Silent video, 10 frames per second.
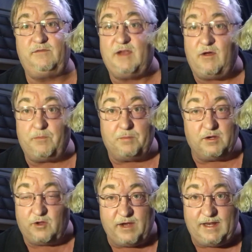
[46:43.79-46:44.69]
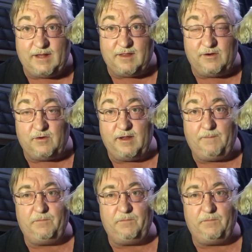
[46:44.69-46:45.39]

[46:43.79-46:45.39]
South Beloit, Illinois.